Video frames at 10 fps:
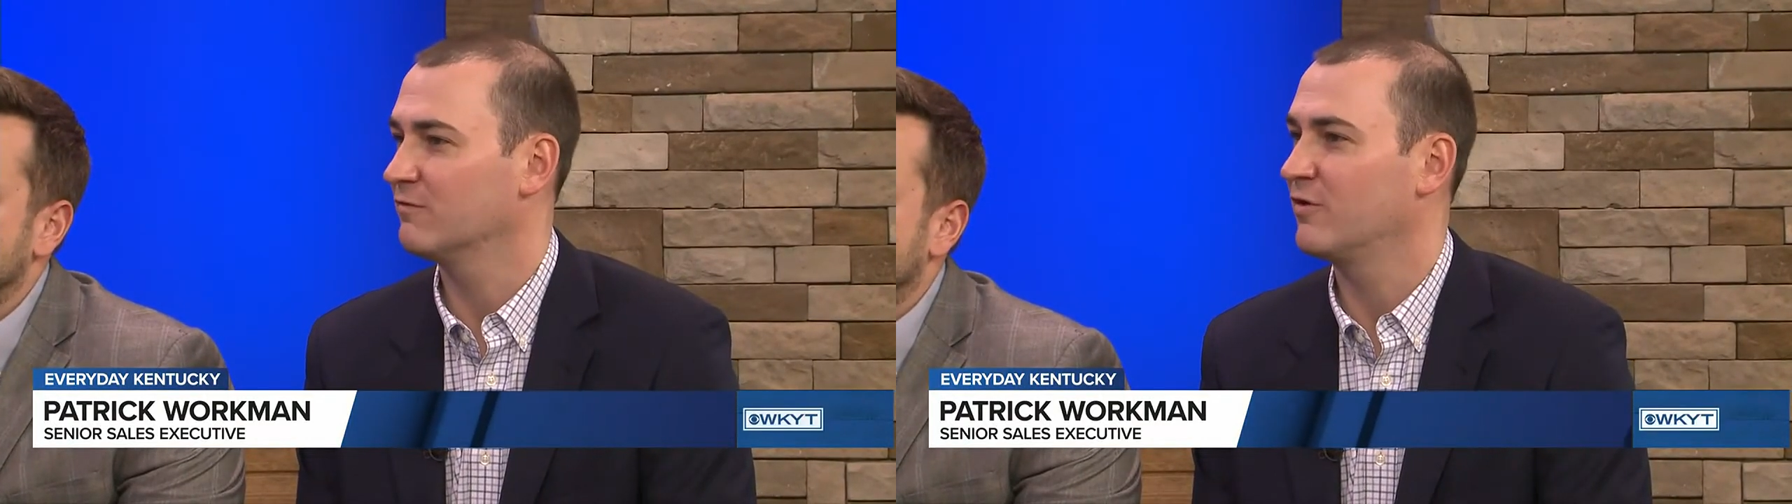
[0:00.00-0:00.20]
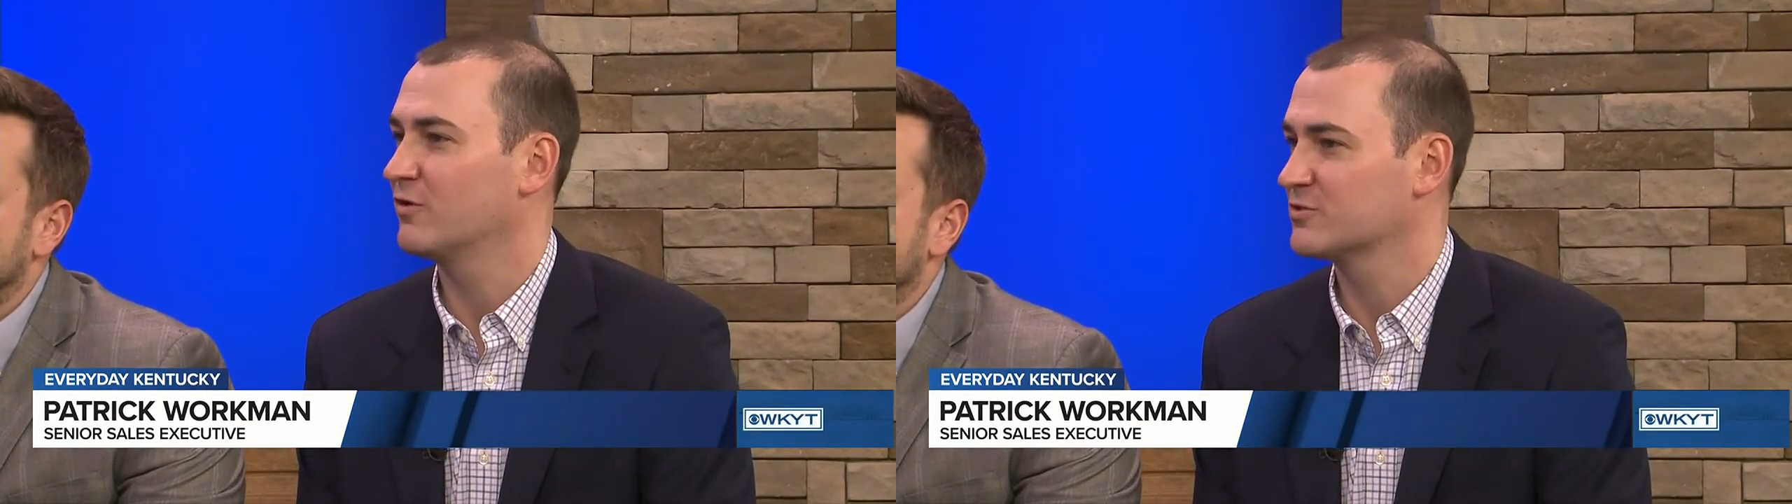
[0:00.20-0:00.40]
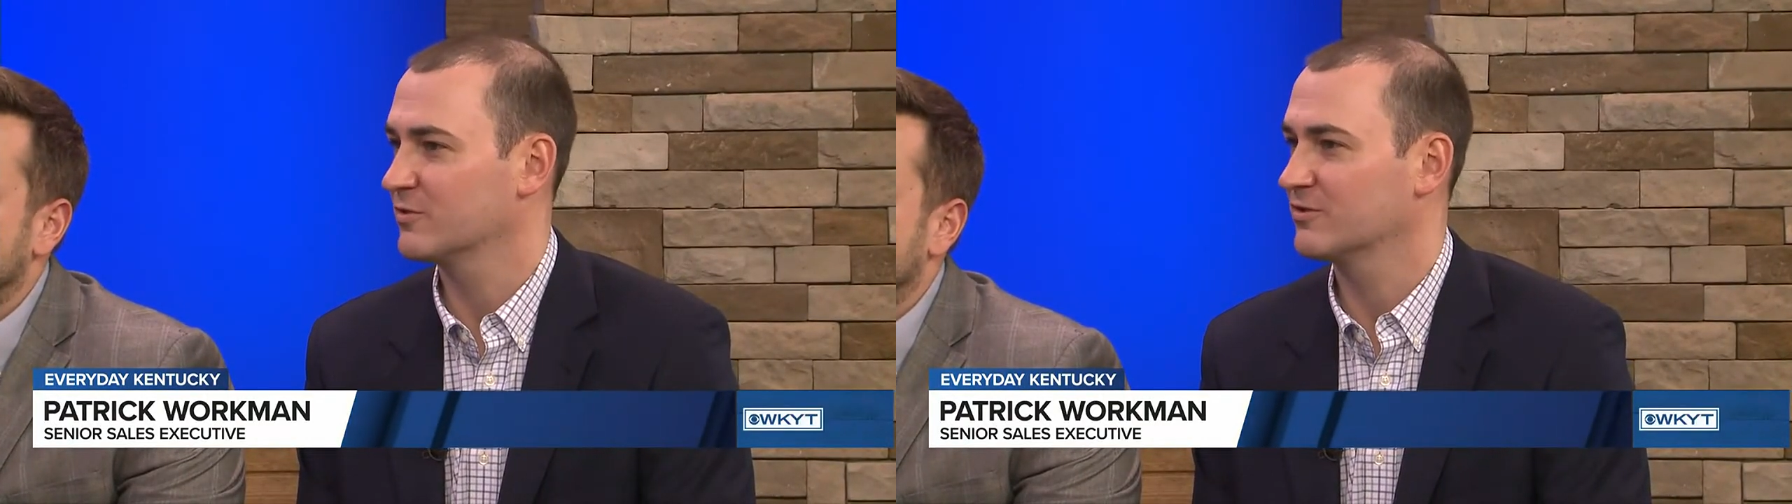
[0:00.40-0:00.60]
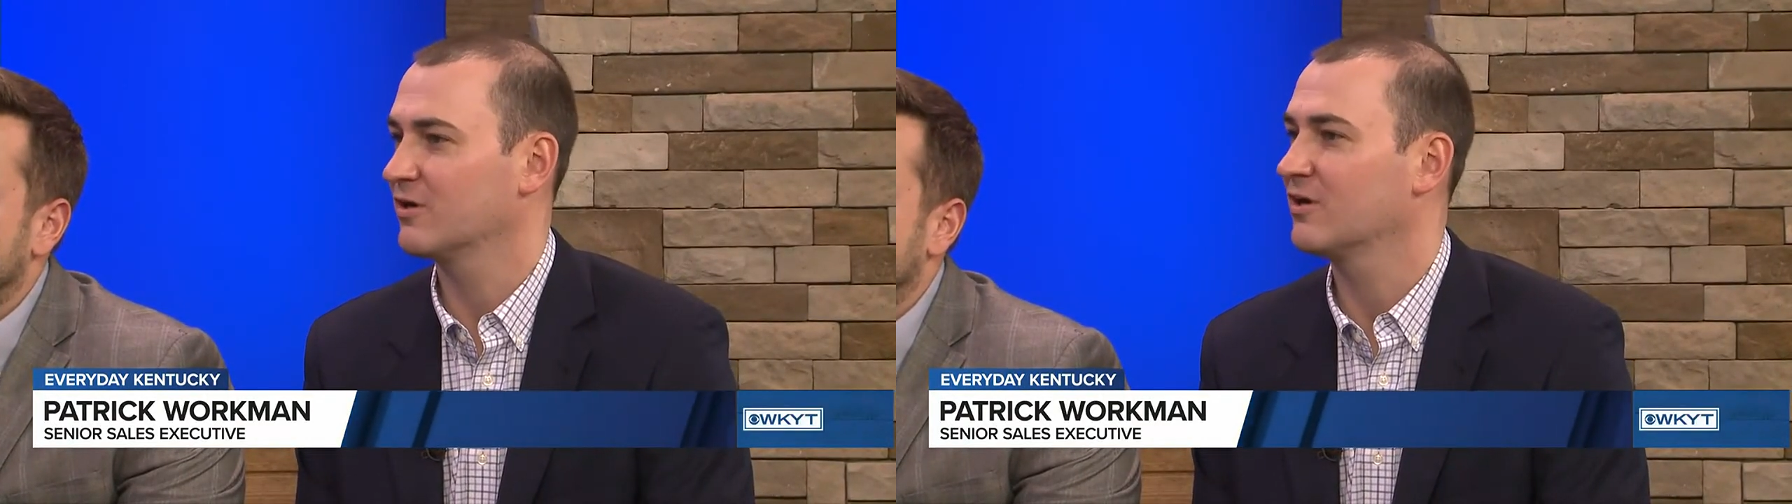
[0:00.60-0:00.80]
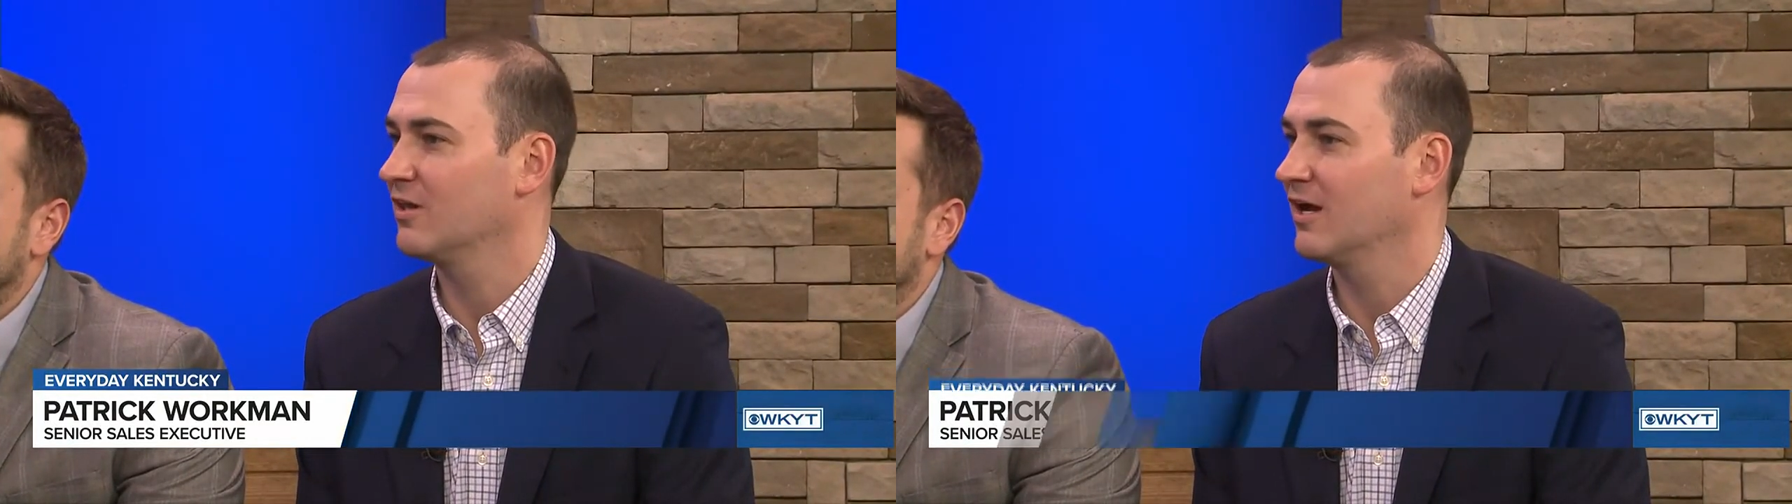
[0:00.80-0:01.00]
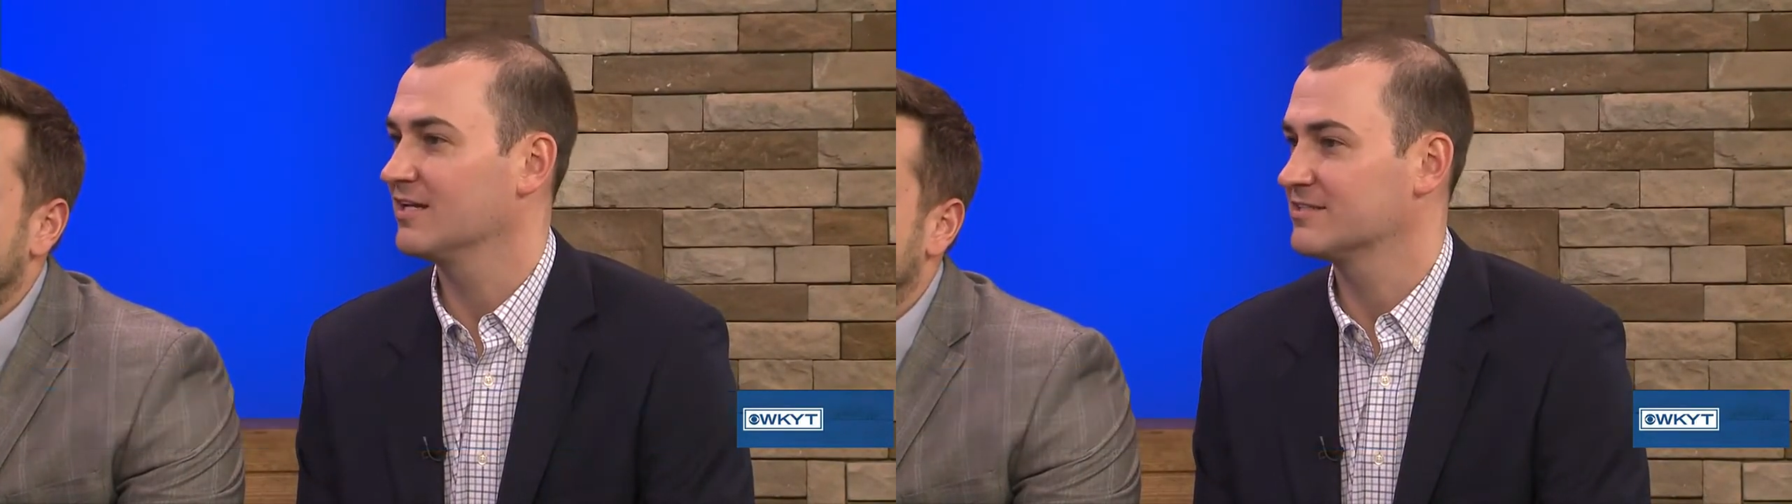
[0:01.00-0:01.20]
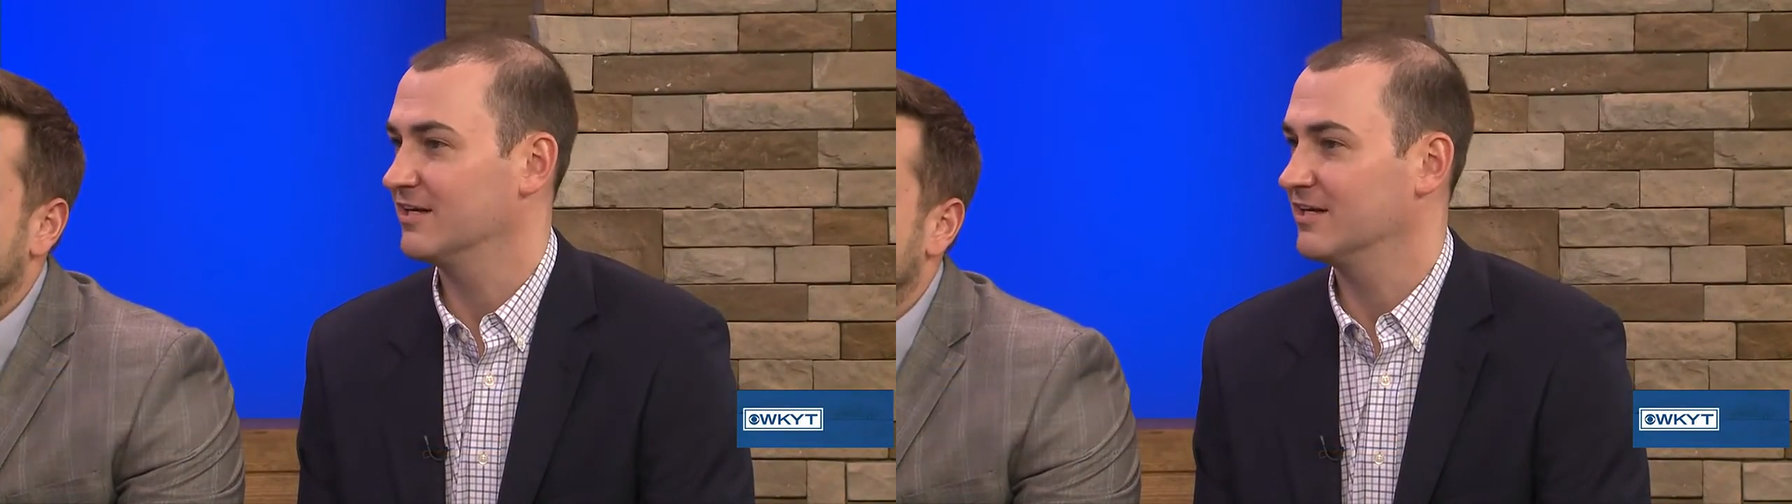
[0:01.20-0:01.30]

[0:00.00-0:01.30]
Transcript: to focus with our clients